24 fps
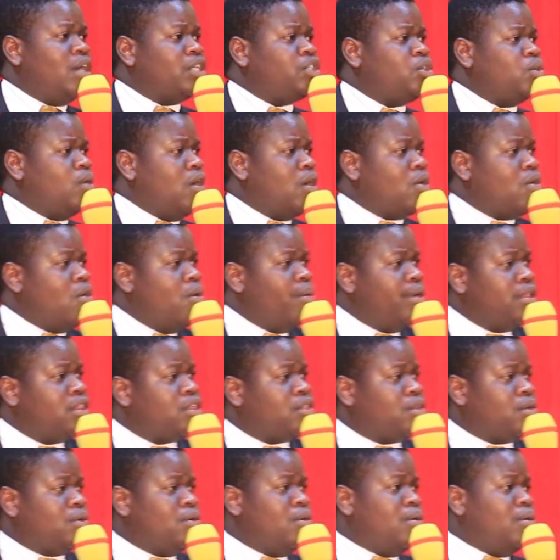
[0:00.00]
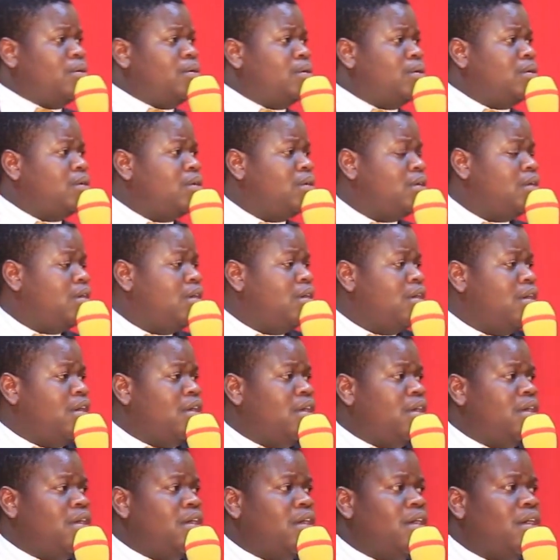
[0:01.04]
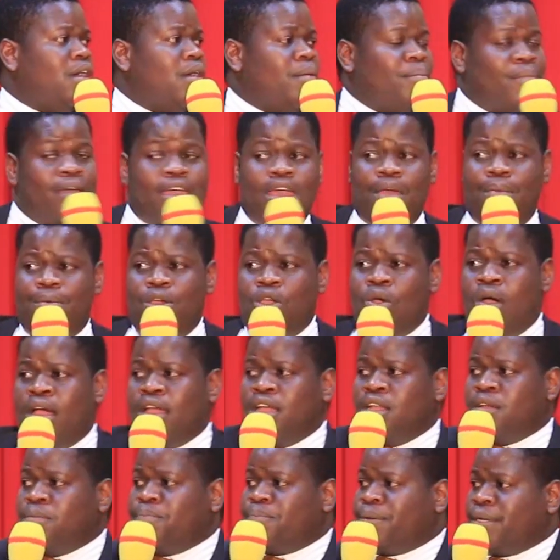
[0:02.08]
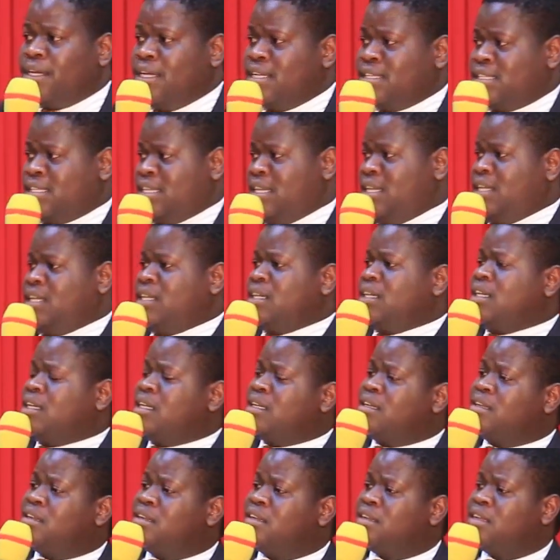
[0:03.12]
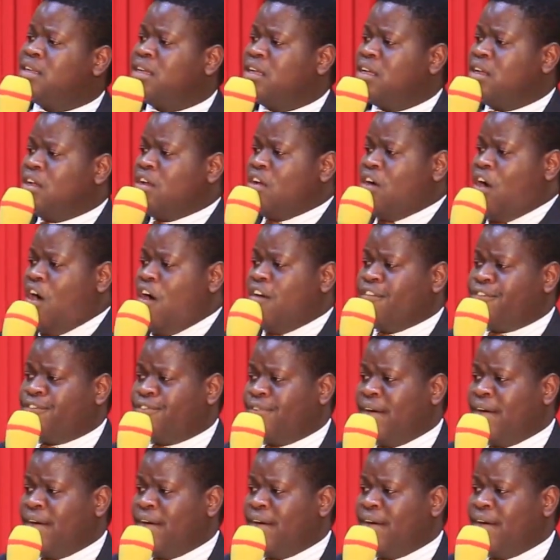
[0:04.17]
what you are going through. Maybe you are in prison of